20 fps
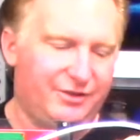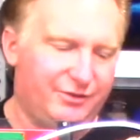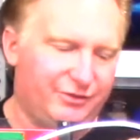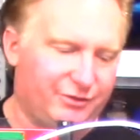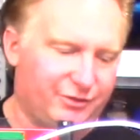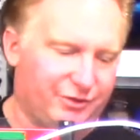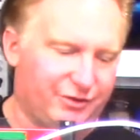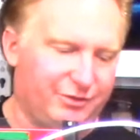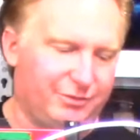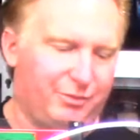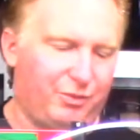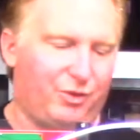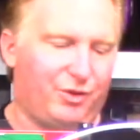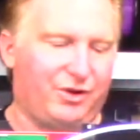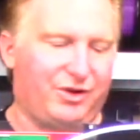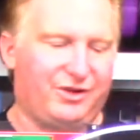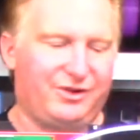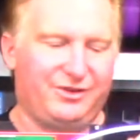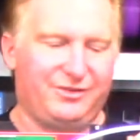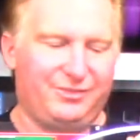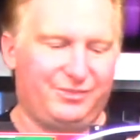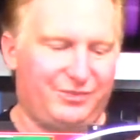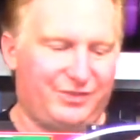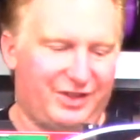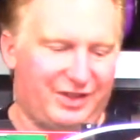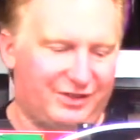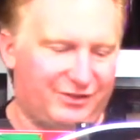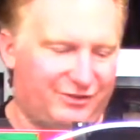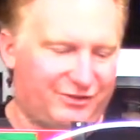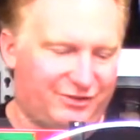drilled the board,
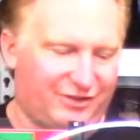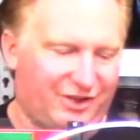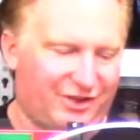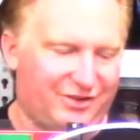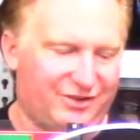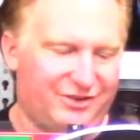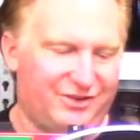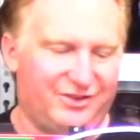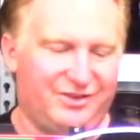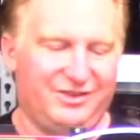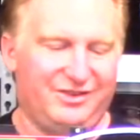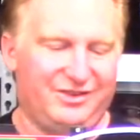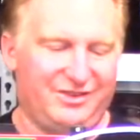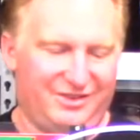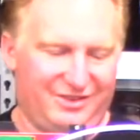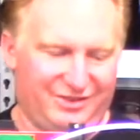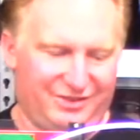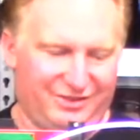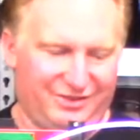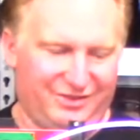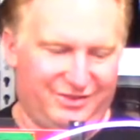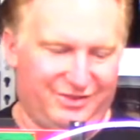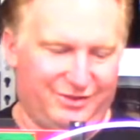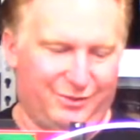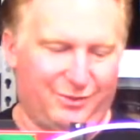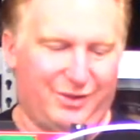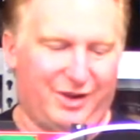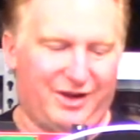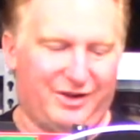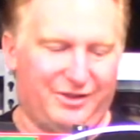and soldered
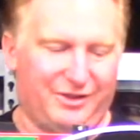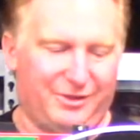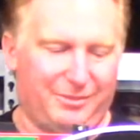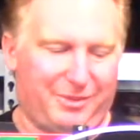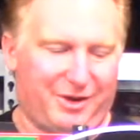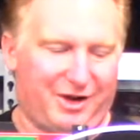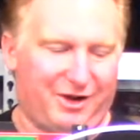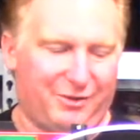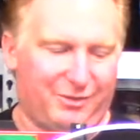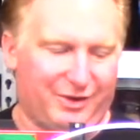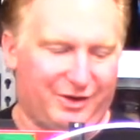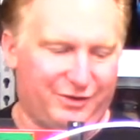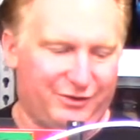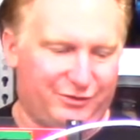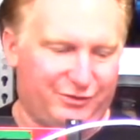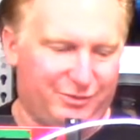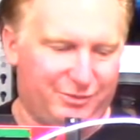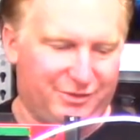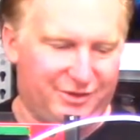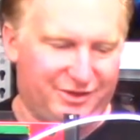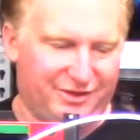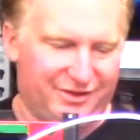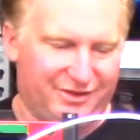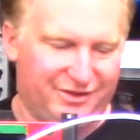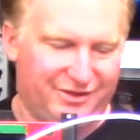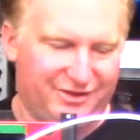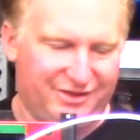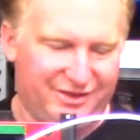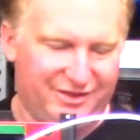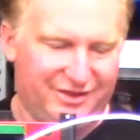the wire, the power wires from
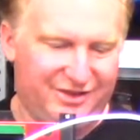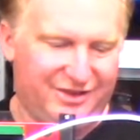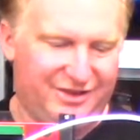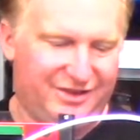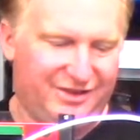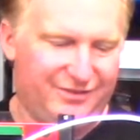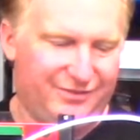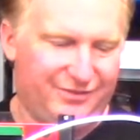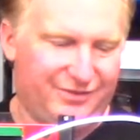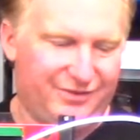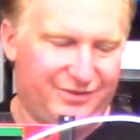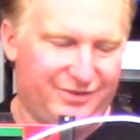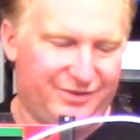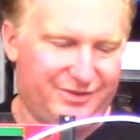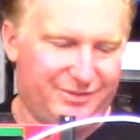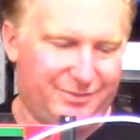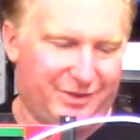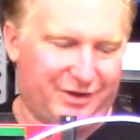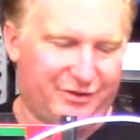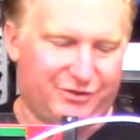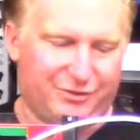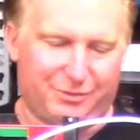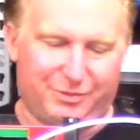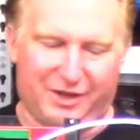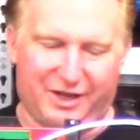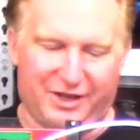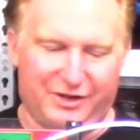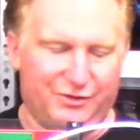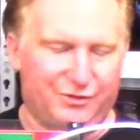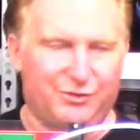the power
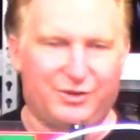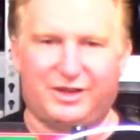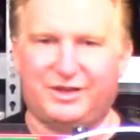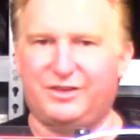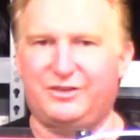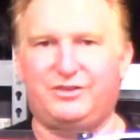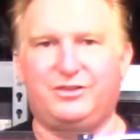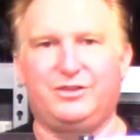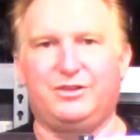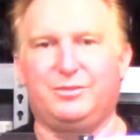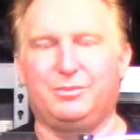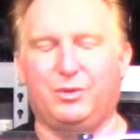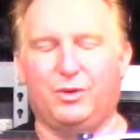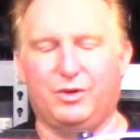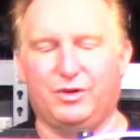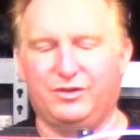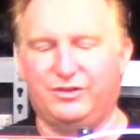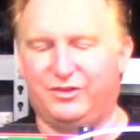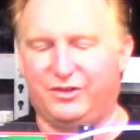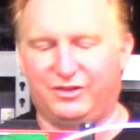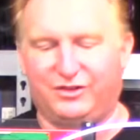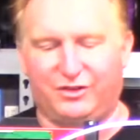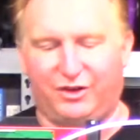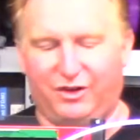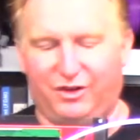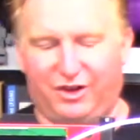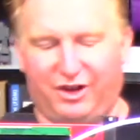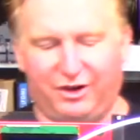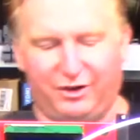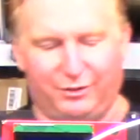supply directly to the board. So it's
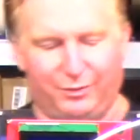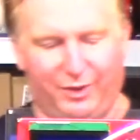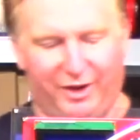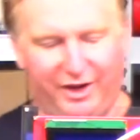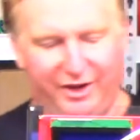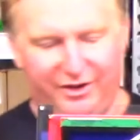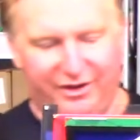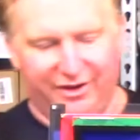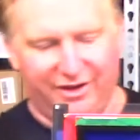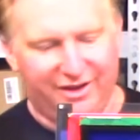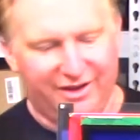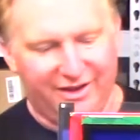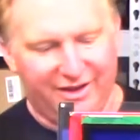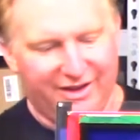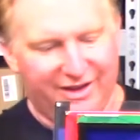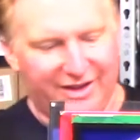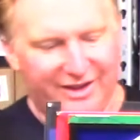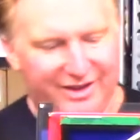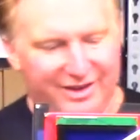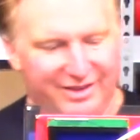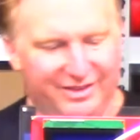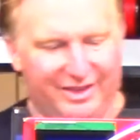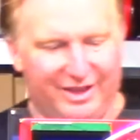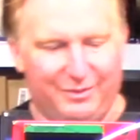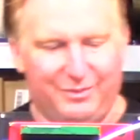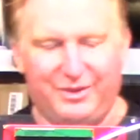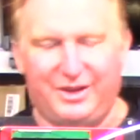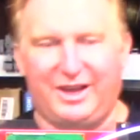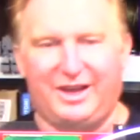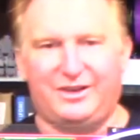all hardwired.
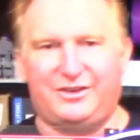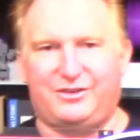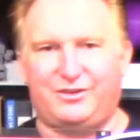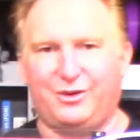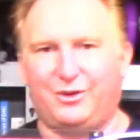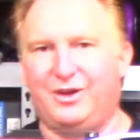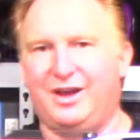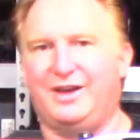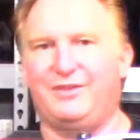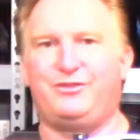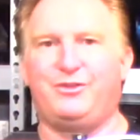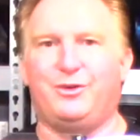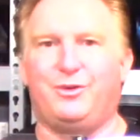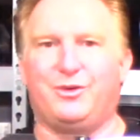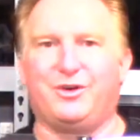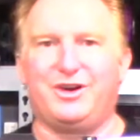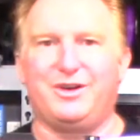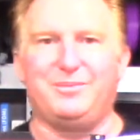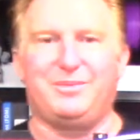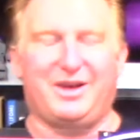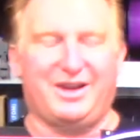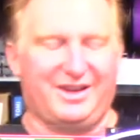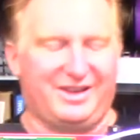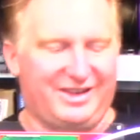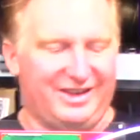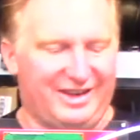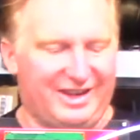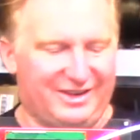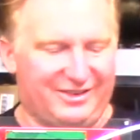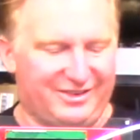That way I don't have to worry about a
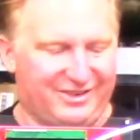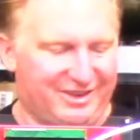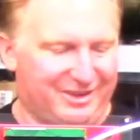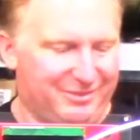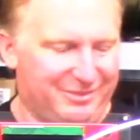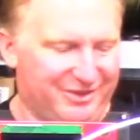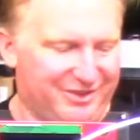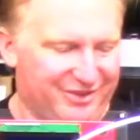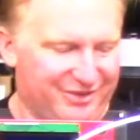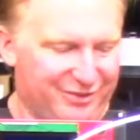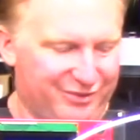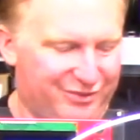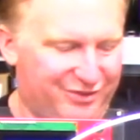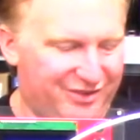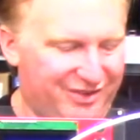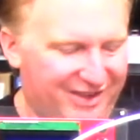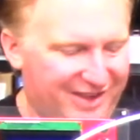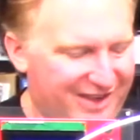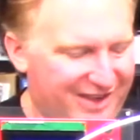connector coming loose.